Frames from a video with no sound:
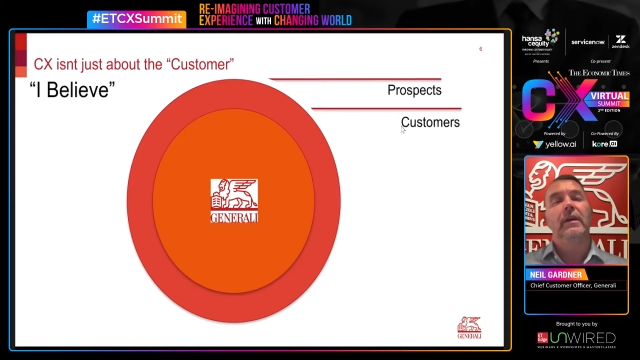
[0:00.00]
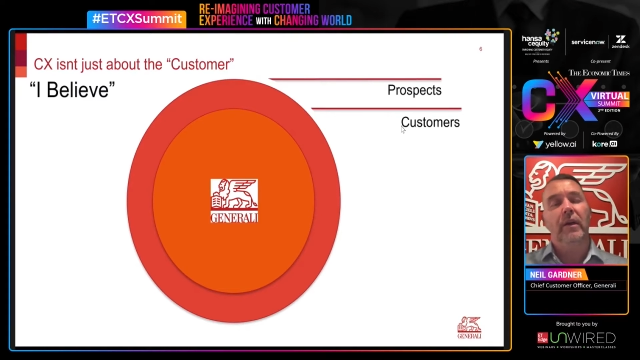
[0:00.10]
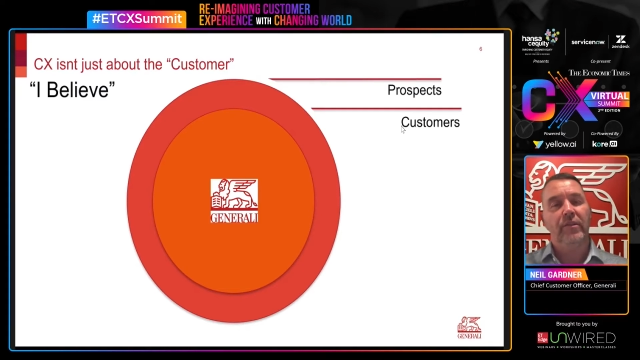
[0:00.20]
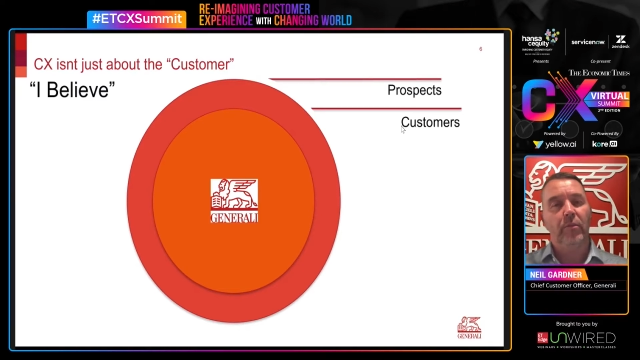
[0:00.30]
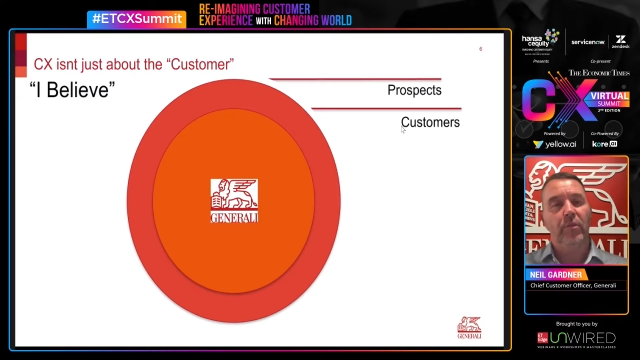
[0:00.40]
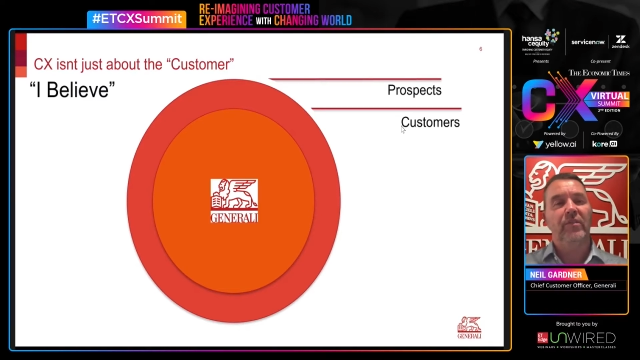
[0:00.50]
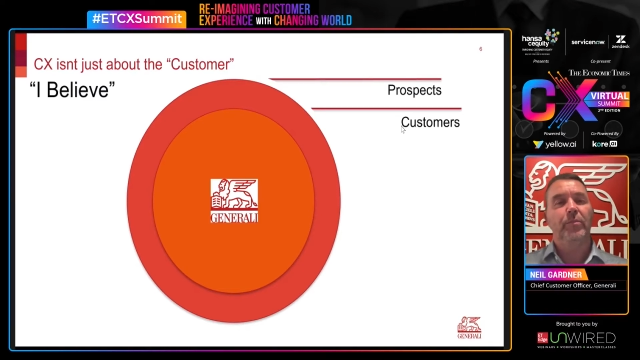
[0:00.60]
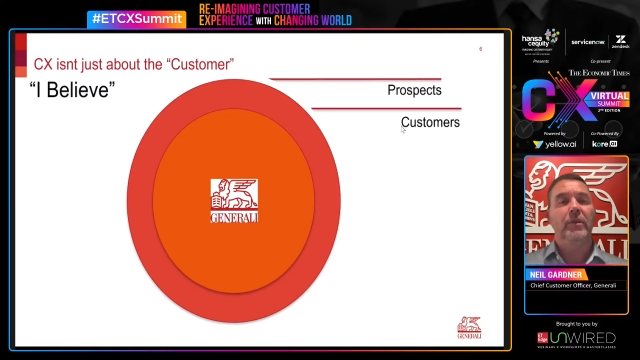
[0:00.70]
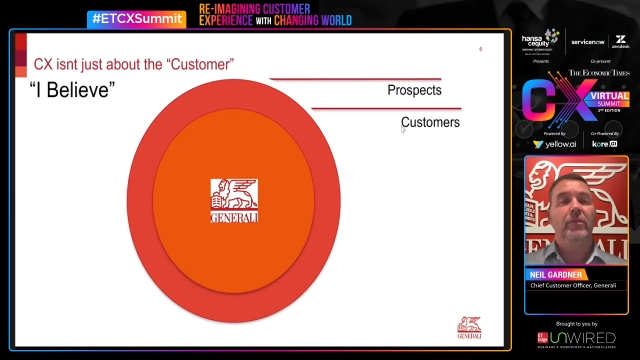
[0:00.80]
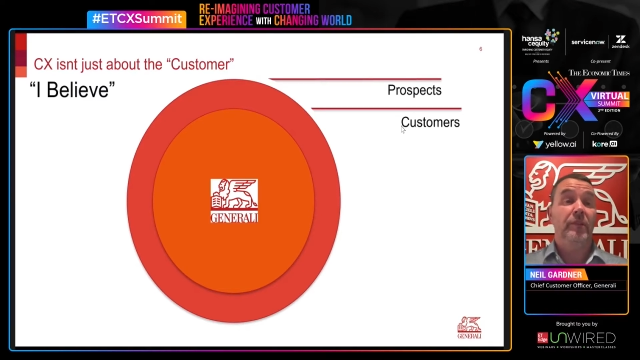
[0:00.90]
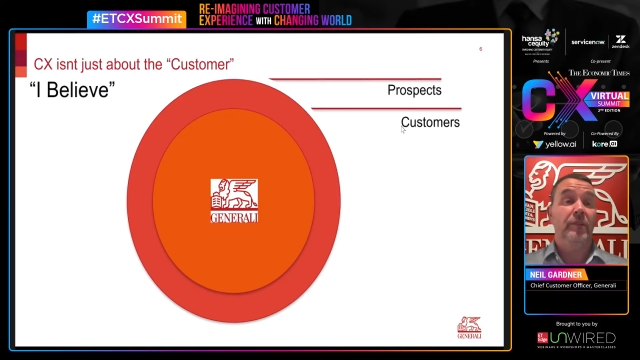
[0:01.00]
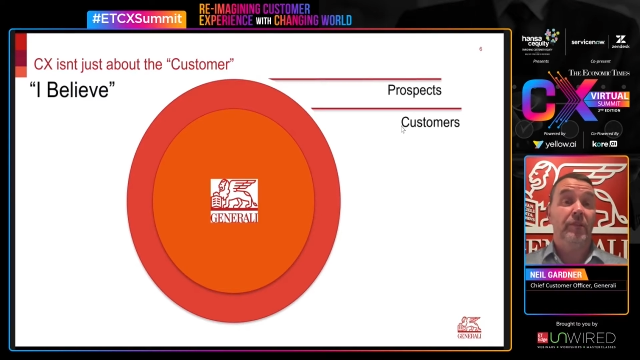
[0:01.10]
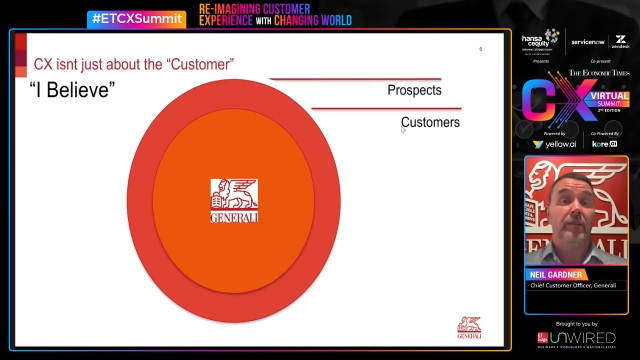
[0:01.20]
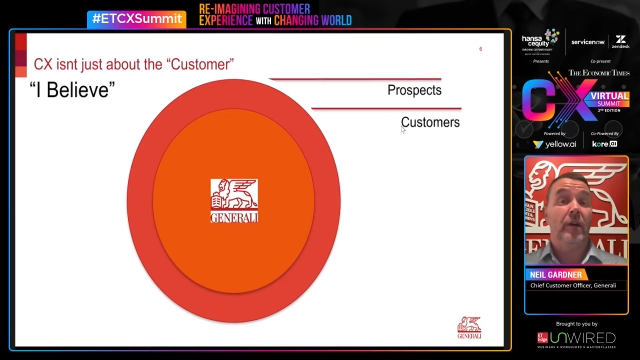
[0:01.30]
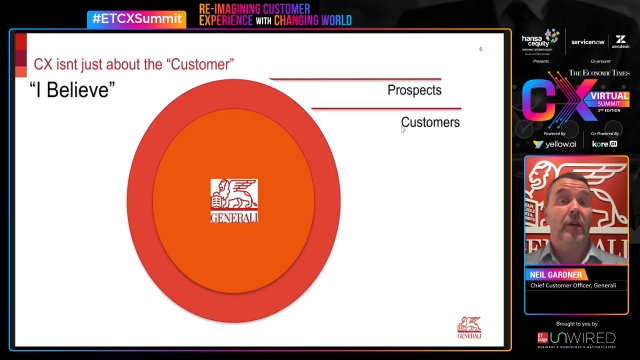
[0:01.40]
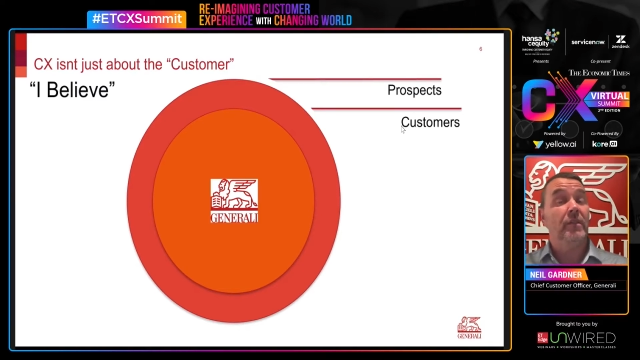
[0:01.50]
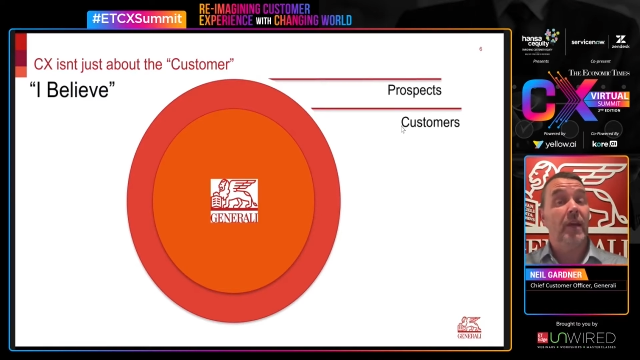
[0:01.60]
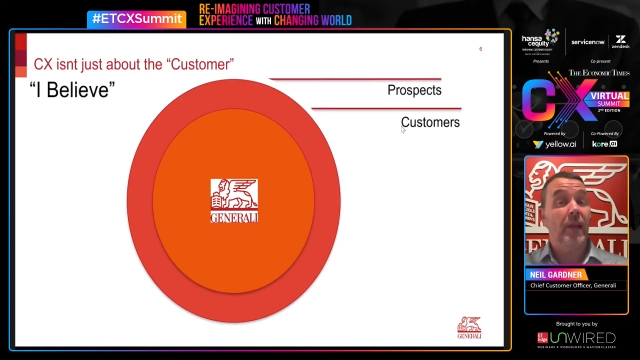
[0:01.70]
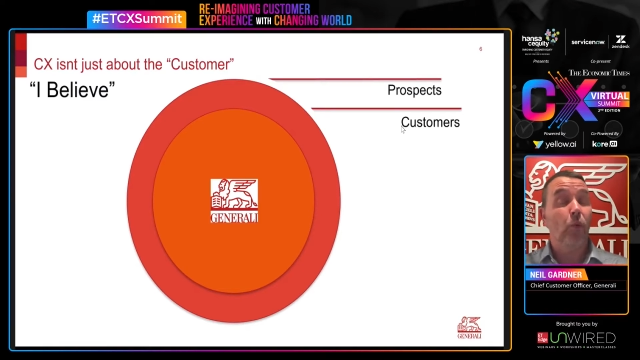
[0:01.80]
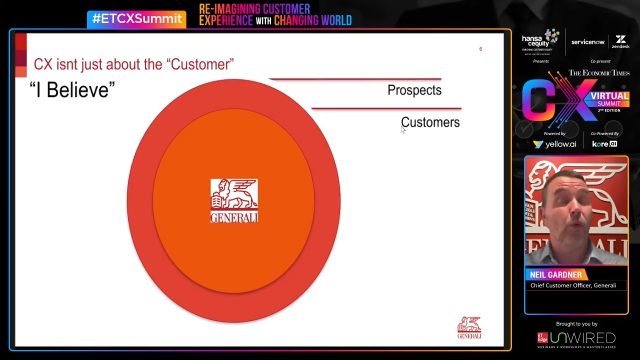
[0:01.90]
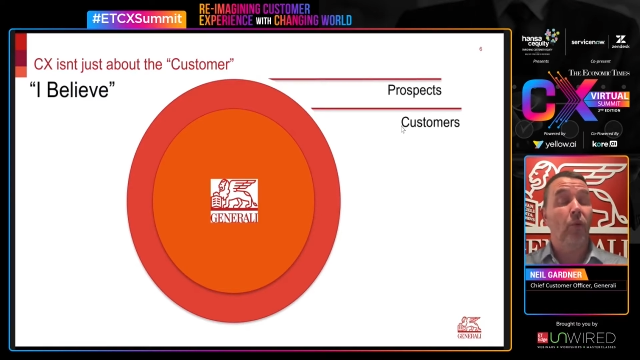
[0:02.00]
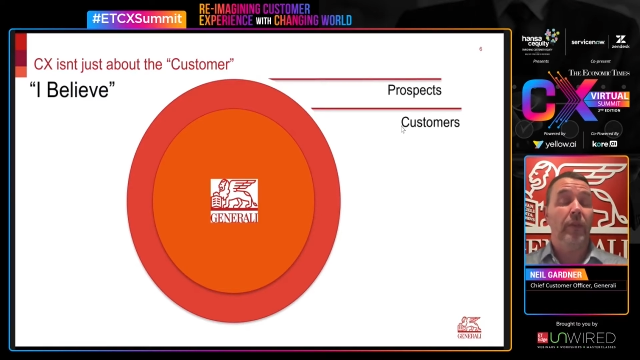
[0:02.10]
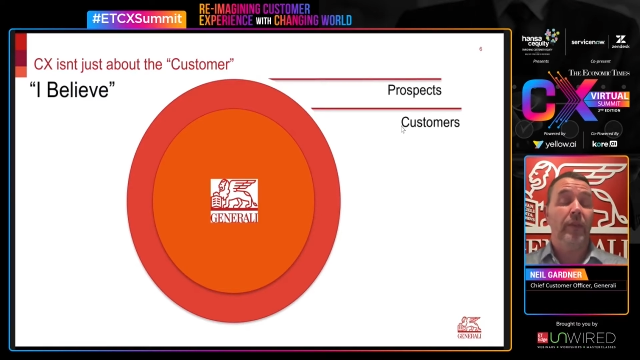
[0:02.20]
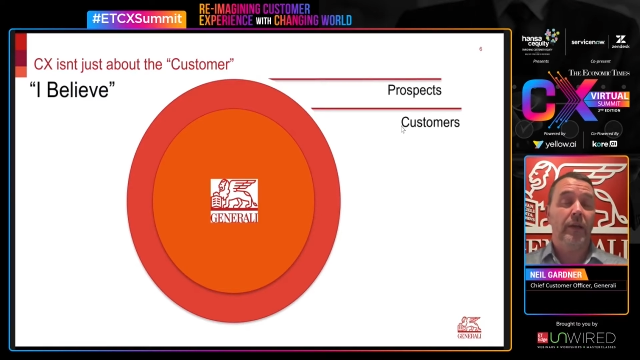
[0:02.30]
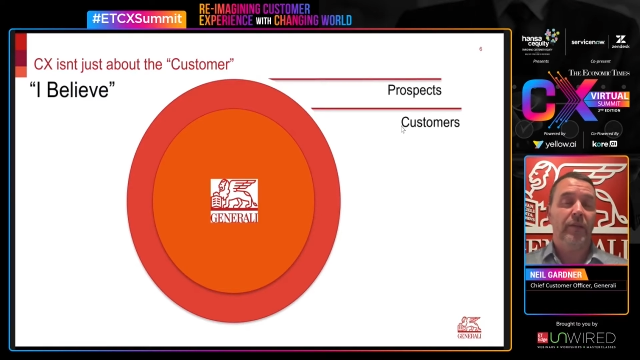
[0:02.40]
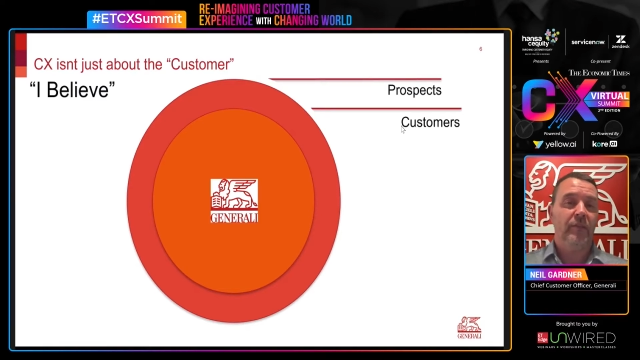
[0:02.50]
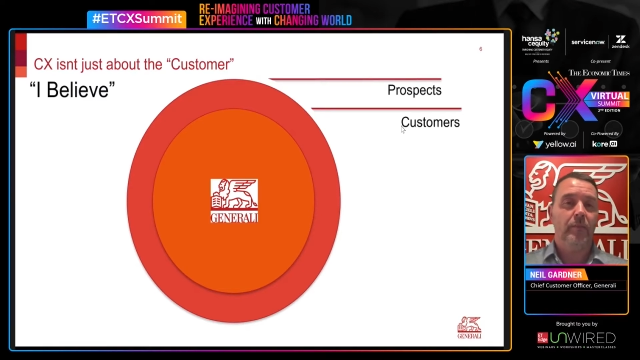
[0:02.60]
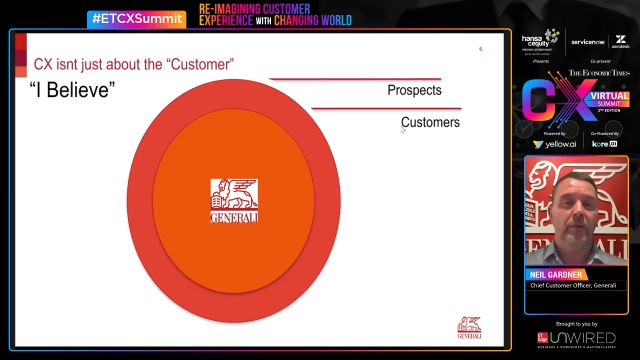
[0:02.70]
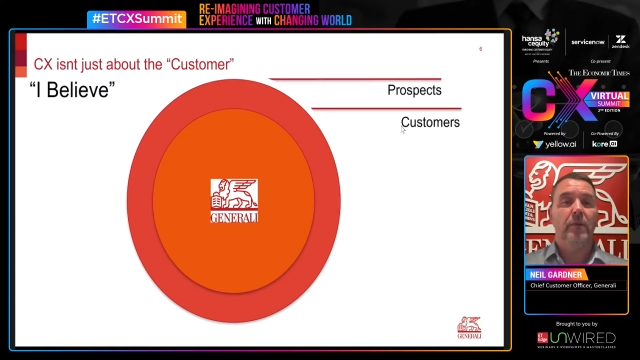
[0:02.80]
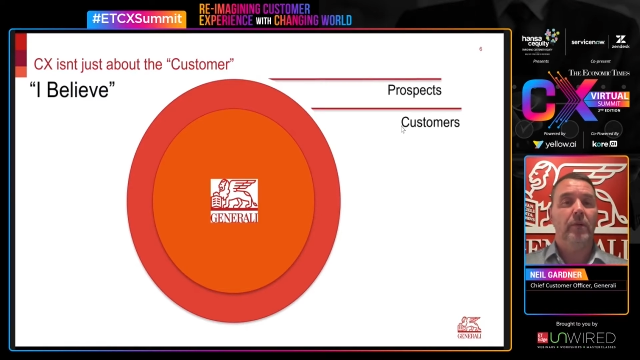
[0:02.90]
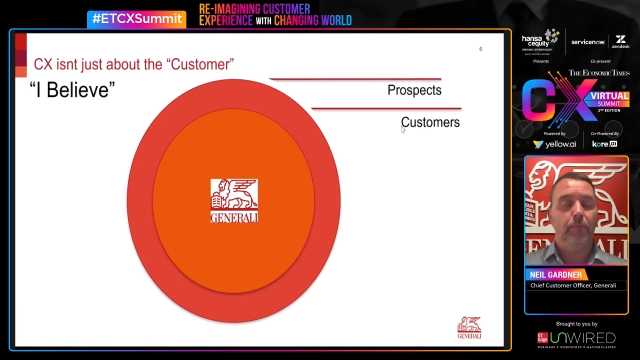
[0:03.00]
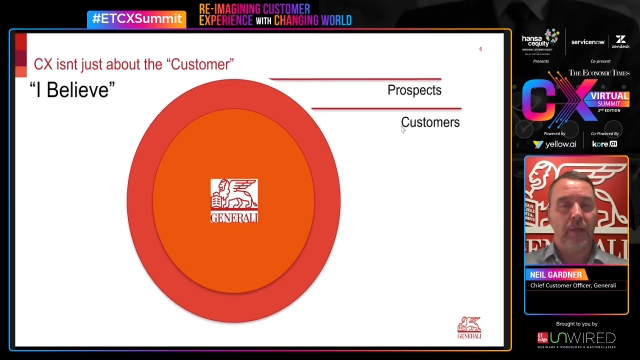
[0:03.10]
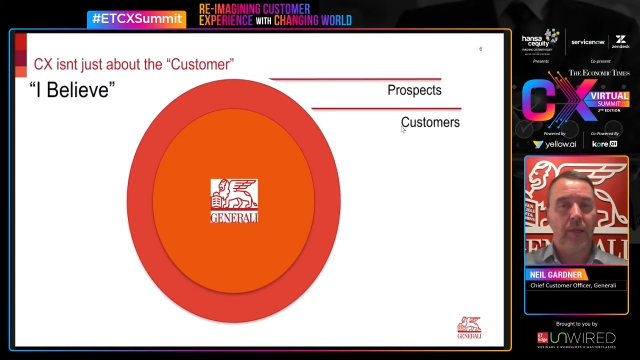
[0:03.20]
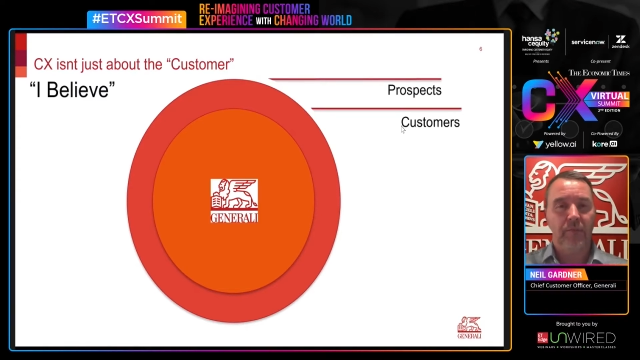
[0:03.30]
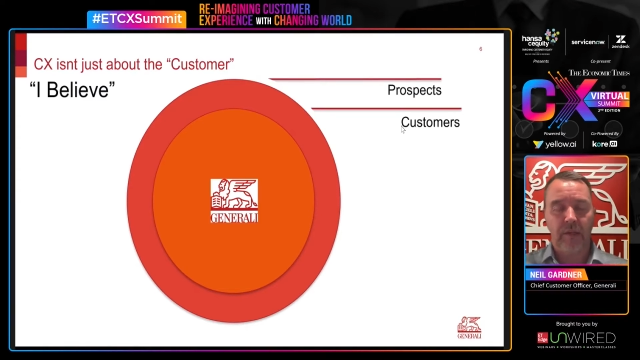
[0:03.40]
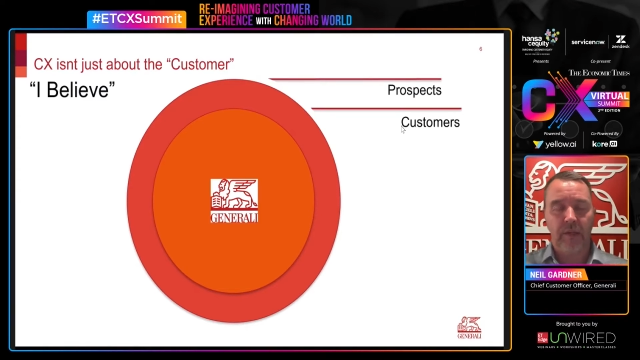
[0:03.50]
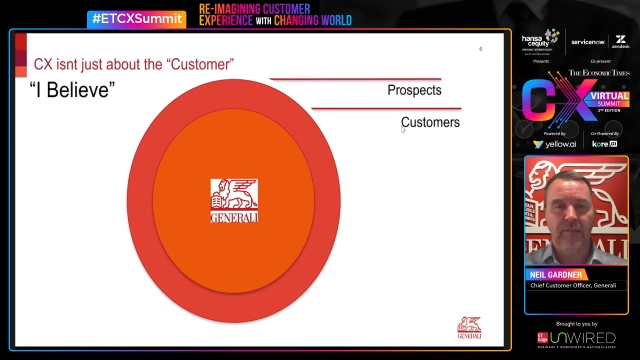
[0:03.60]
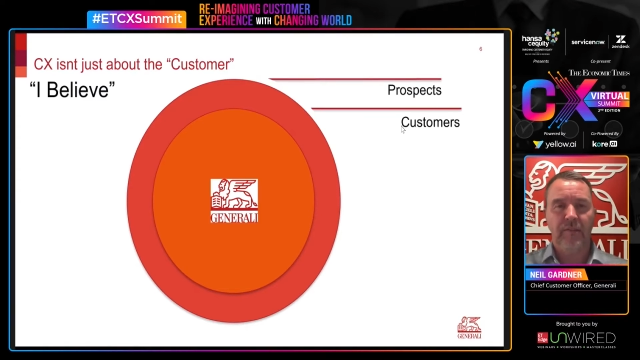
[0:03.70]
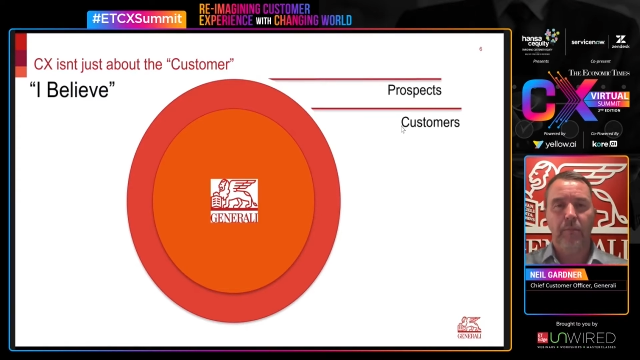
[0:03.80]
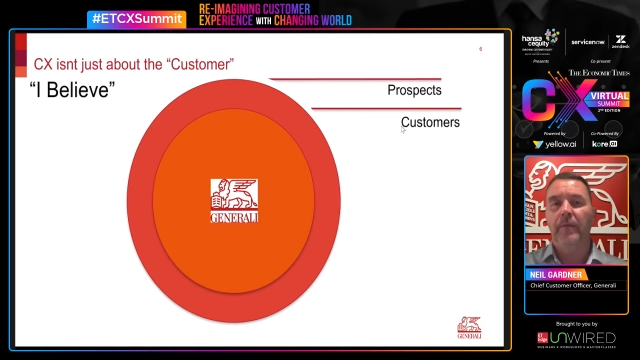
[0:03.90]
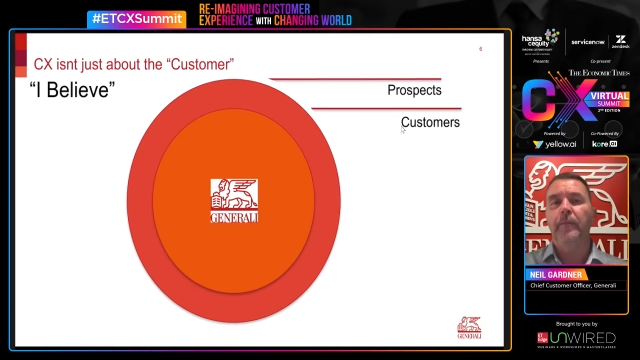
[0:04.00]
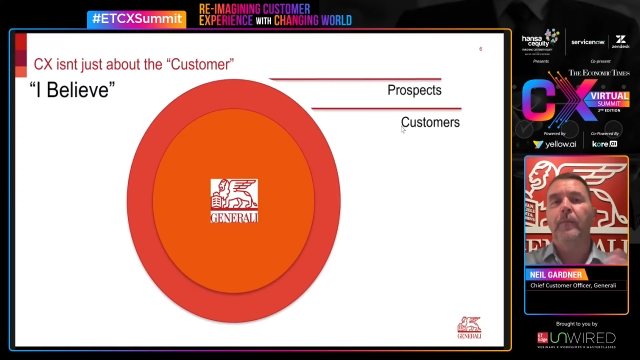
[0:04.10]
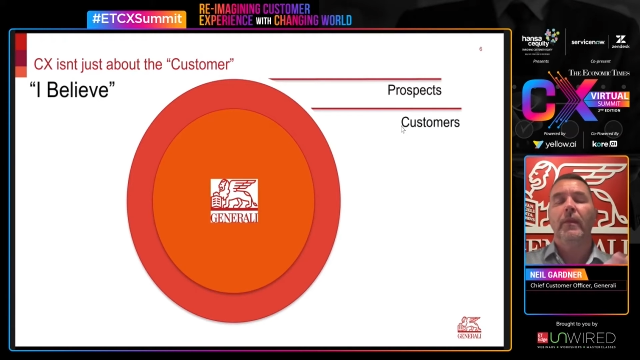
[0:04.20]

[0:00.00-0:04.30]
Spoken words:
customer experience starts day one when the customer becomes a customer.